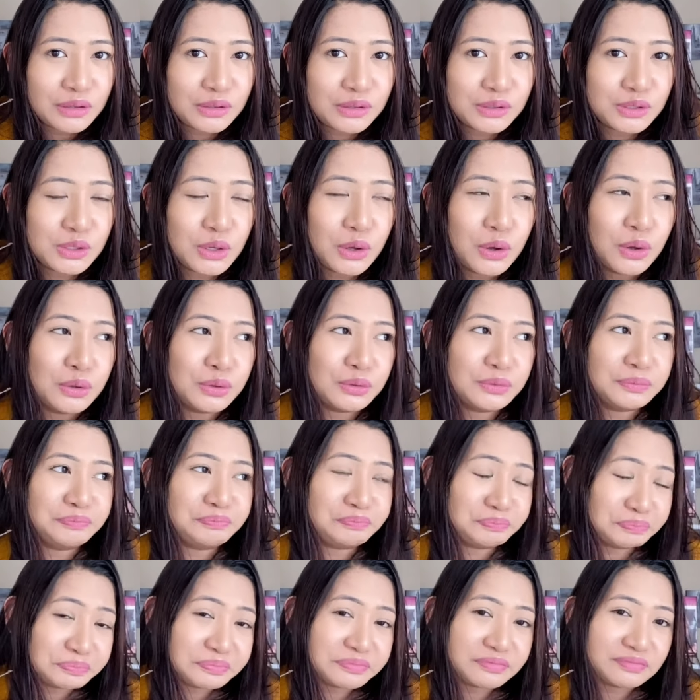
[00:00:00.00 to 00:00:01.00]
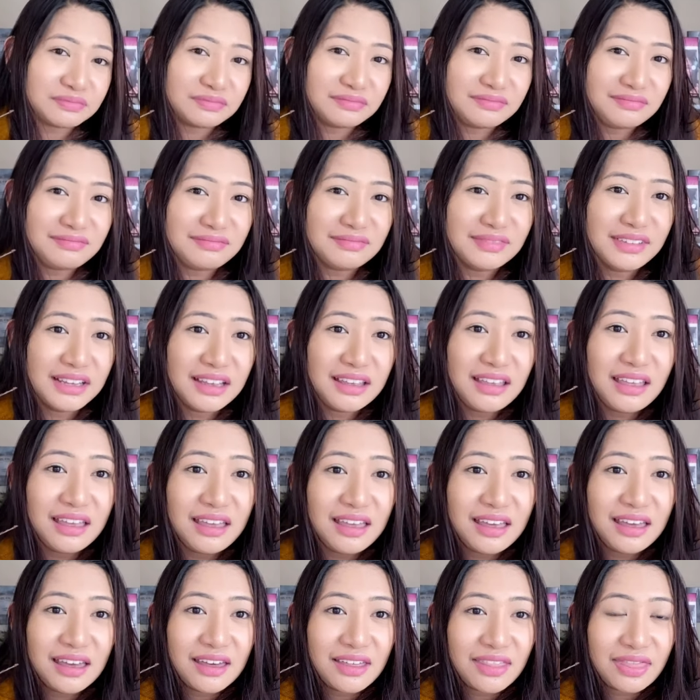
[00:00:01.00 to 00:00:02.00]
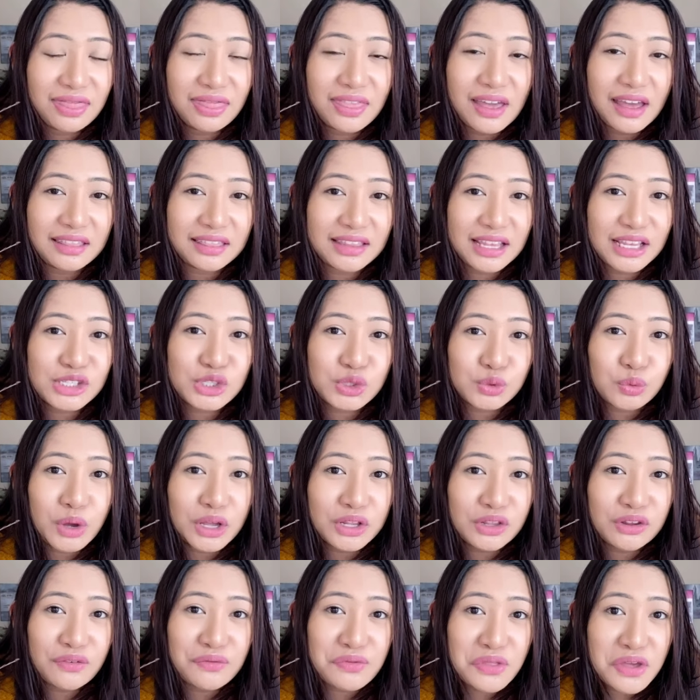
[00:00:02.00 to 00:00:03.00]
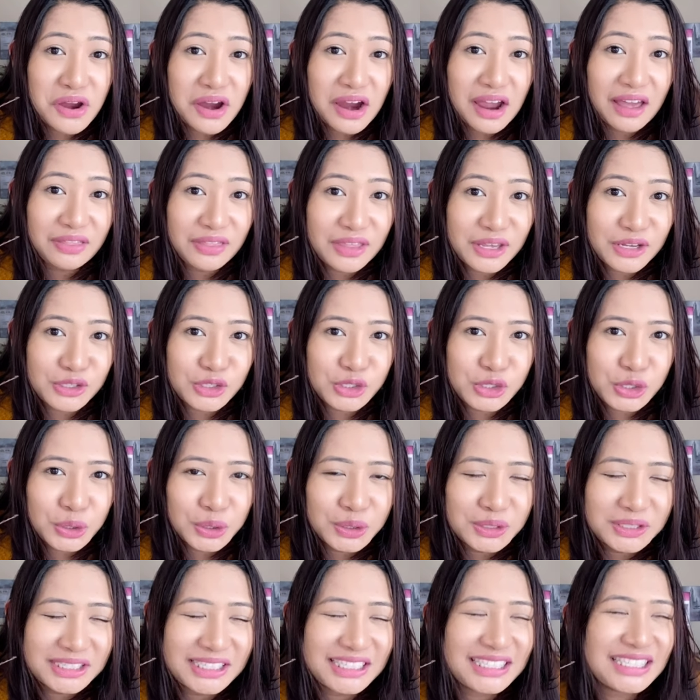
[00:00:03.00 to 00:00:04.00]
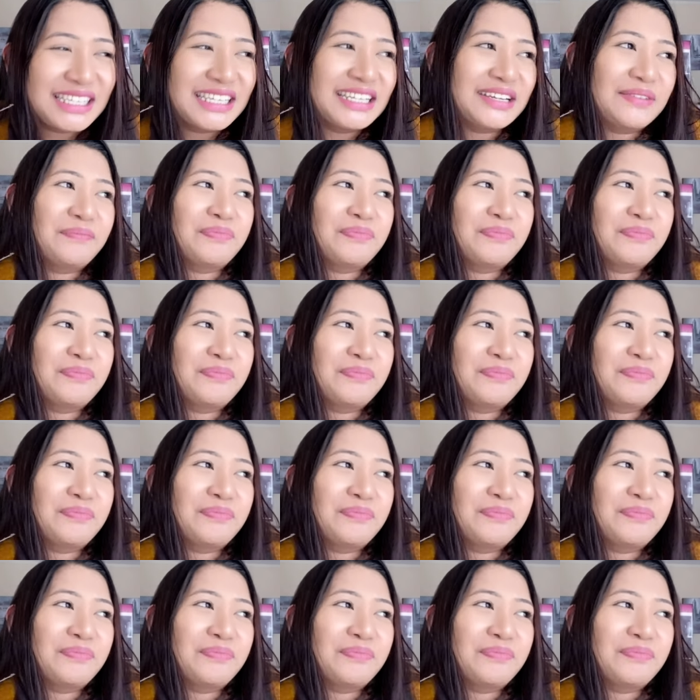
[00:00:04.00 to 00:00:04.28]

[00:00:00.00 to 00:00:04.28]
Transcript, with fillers: So that is one of their addictions.